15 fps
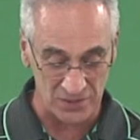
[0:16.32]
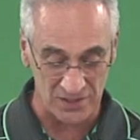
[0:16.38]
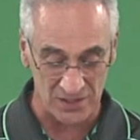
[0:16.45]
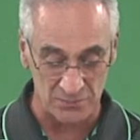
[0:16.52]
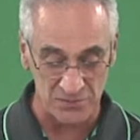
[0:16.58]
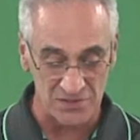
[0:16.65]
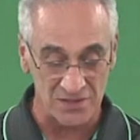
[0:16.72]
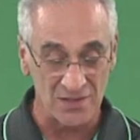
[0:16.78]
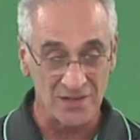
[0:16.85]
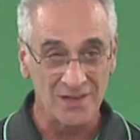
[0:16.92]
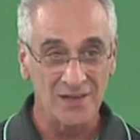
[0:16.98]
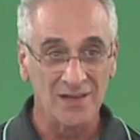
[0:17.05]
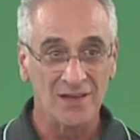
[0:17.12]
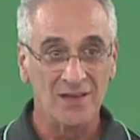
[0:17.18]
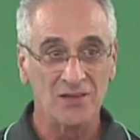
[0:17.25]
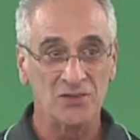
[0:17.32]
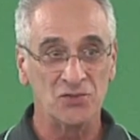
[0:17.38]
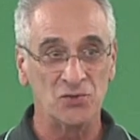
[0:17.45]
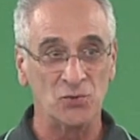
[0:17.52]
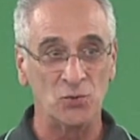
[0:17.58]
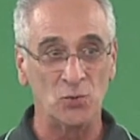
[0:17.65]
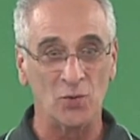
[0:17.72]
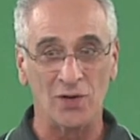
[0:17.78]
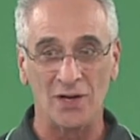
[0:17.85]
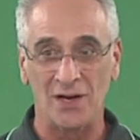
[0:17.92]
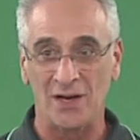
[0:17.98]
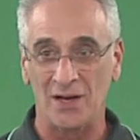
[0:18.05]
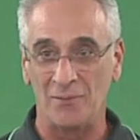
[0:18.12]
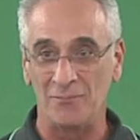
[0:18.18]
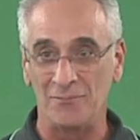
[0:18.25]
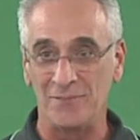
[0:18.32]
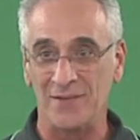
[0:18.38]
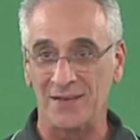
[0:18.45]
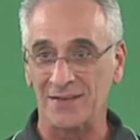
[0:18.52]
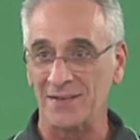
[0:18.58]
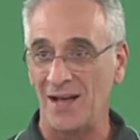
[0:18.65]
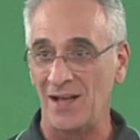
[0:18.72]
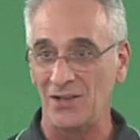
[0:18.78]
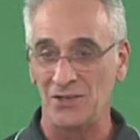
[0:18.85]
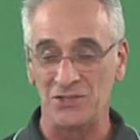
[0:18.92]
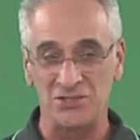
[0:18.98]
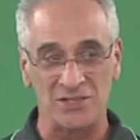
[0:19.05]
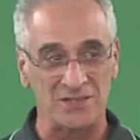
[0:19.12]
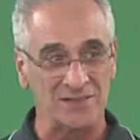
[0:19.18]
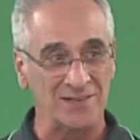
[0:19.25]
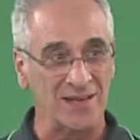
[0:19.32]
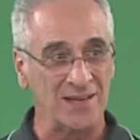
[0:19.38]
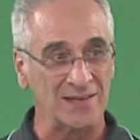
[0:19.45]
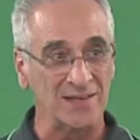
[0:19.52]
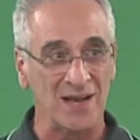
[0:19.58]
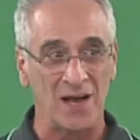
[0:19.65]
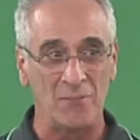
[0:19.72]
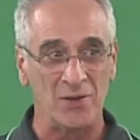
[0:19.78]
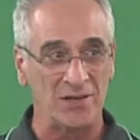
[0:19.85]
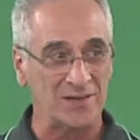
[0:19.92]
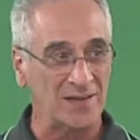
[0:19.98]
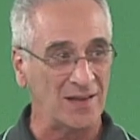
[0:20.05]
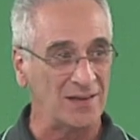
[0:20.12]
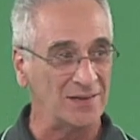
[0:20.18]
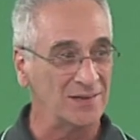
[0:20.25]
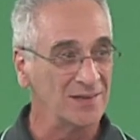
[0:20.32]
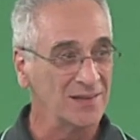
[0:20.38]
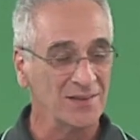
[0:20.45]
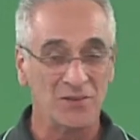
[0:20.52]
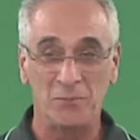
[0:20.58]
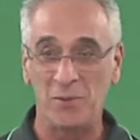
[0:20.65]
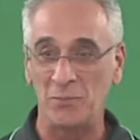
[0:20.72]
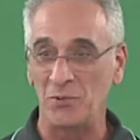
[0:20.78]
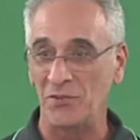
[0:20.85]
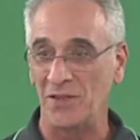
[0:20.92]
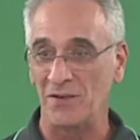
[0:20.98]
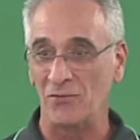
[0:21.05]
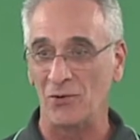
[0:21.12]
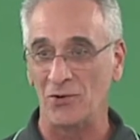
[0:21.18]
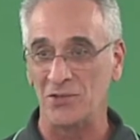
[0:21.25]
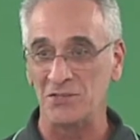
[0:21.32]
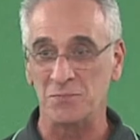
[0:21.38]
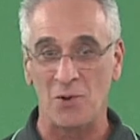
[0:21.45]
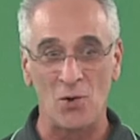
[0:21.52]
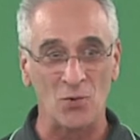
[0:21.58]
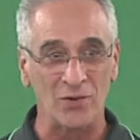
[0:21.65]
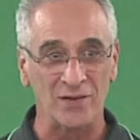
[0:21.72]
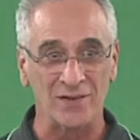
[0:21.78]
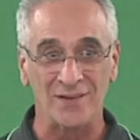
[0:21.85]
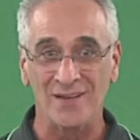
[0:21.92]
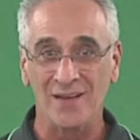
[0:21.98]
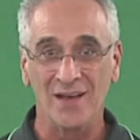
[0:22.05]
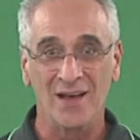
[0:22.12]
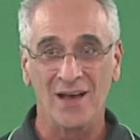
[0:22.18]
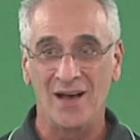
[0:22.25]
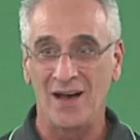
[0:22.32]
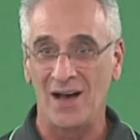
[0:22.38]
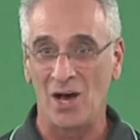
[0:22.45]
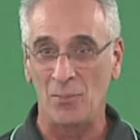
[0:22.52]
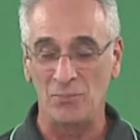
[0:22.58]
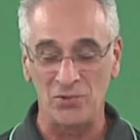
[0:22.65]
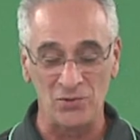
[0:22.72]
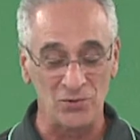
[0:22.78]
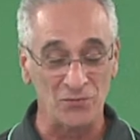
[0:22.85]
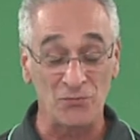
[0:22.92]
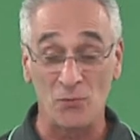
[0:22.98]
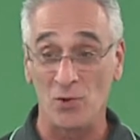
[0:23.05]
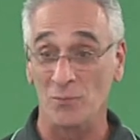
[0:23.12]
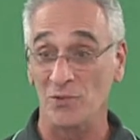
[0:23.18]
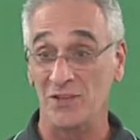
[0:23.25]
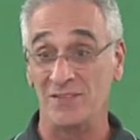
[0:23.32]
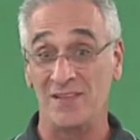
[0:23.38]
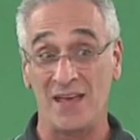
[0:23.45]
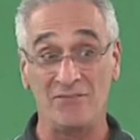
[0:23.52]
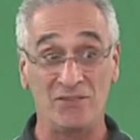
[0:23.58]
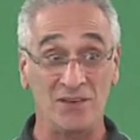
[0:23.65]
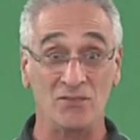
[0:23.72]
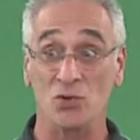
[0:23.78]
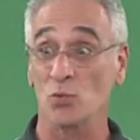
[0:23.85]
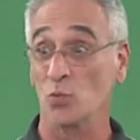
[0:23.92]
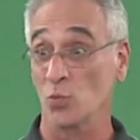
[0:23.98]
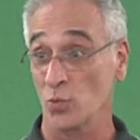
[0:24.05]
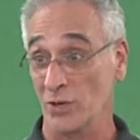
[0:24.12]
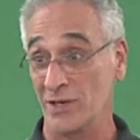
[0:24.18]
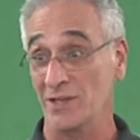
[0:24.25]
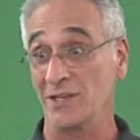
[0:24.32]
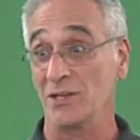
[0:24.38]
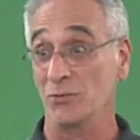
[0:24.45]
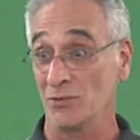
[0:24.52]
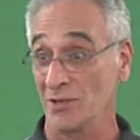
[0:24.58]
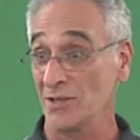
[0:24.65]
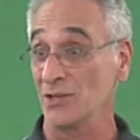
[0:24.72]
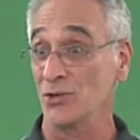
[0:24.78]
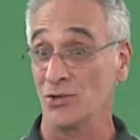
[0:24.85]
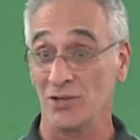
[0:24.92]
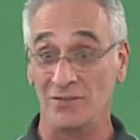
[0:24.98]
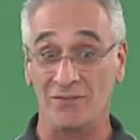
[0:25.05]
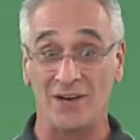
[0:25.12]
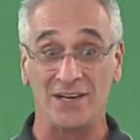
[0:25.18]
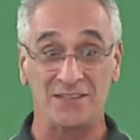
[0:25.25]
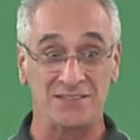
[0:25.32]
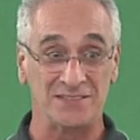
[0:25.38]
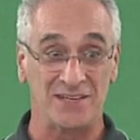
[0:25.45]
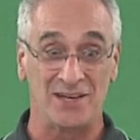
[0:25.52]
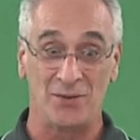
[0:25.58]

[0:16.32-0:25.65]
tips to acknowledge and comment on people that have already spoken. Uniformly, they've given really, really good advice.